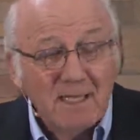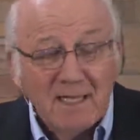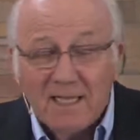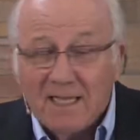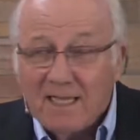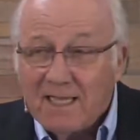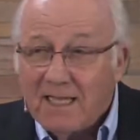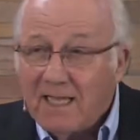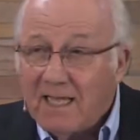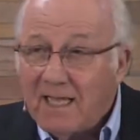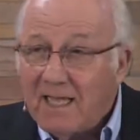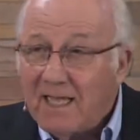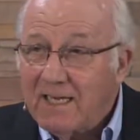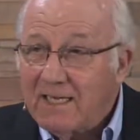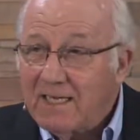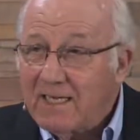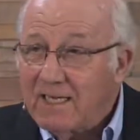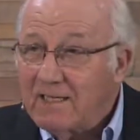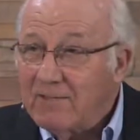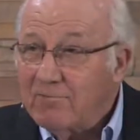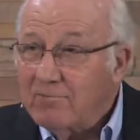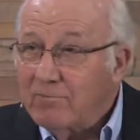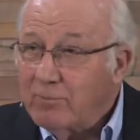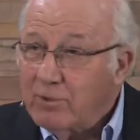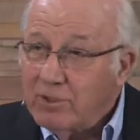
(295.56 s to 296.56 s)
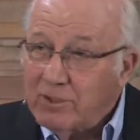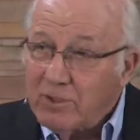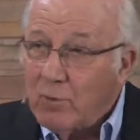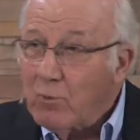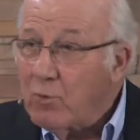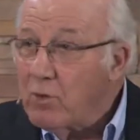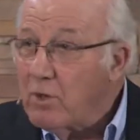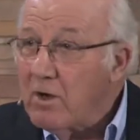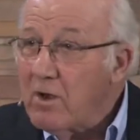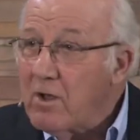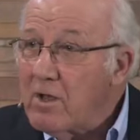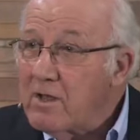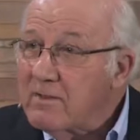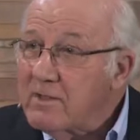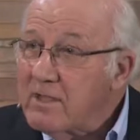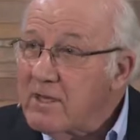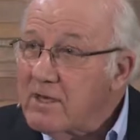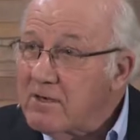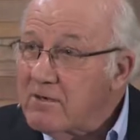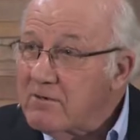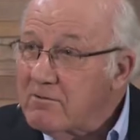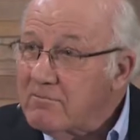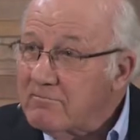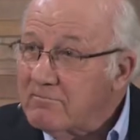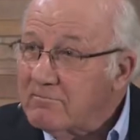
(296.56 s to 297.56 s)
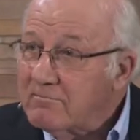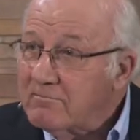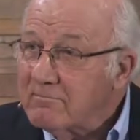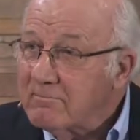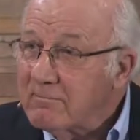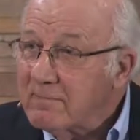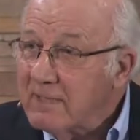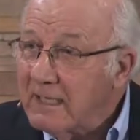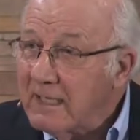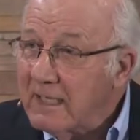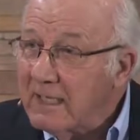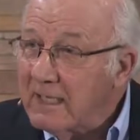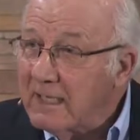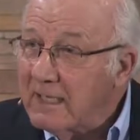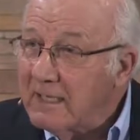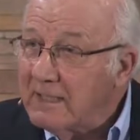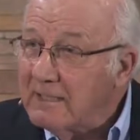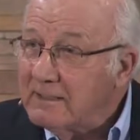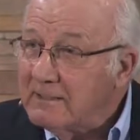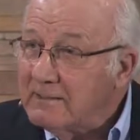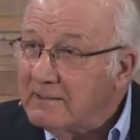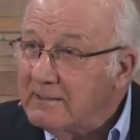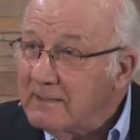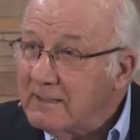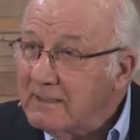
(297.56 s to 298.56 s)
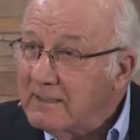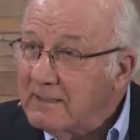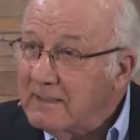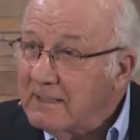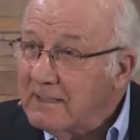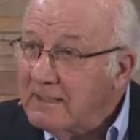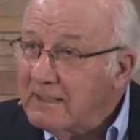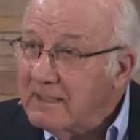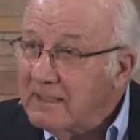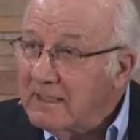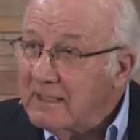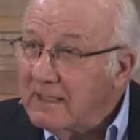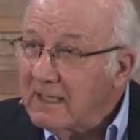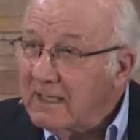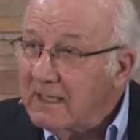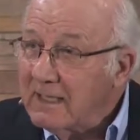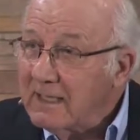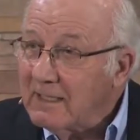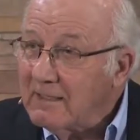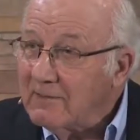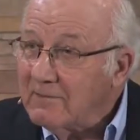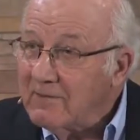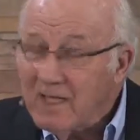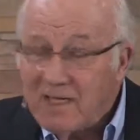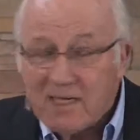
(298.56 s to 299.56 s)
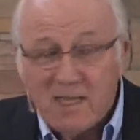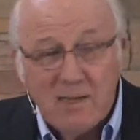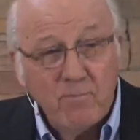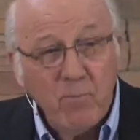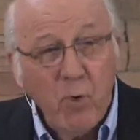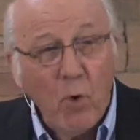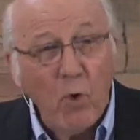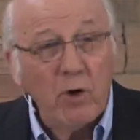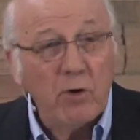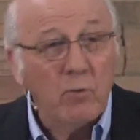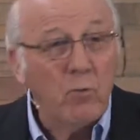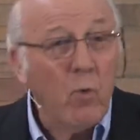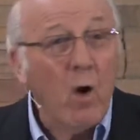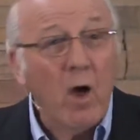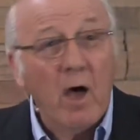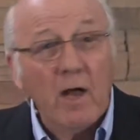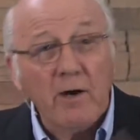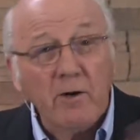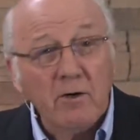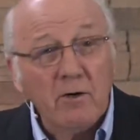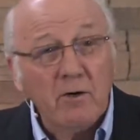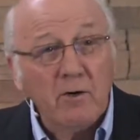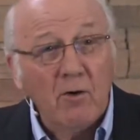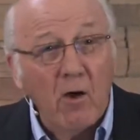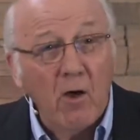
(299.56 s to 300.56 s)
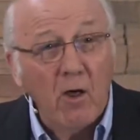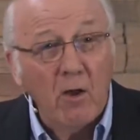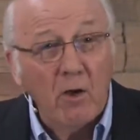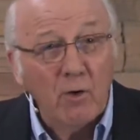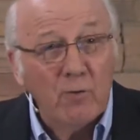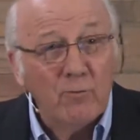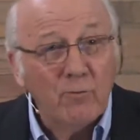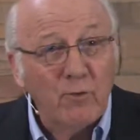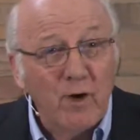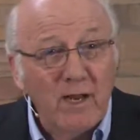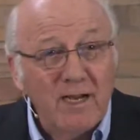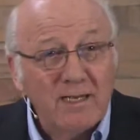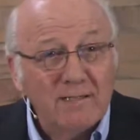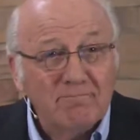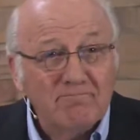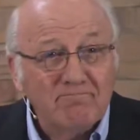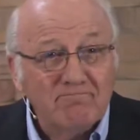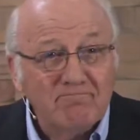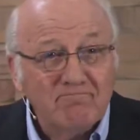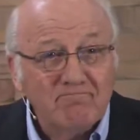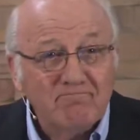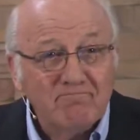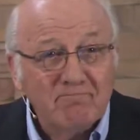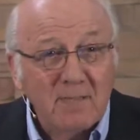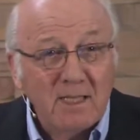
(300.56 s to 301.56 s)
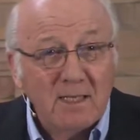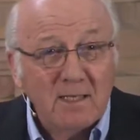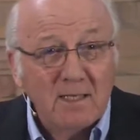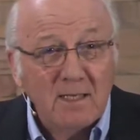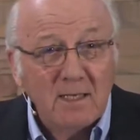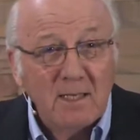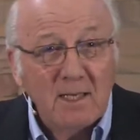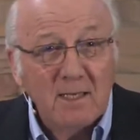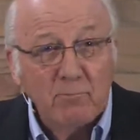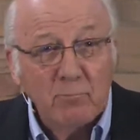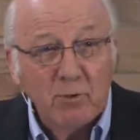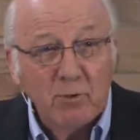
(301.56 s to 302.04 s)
and he put the wood on there, and uh, then he poured water all over it, and put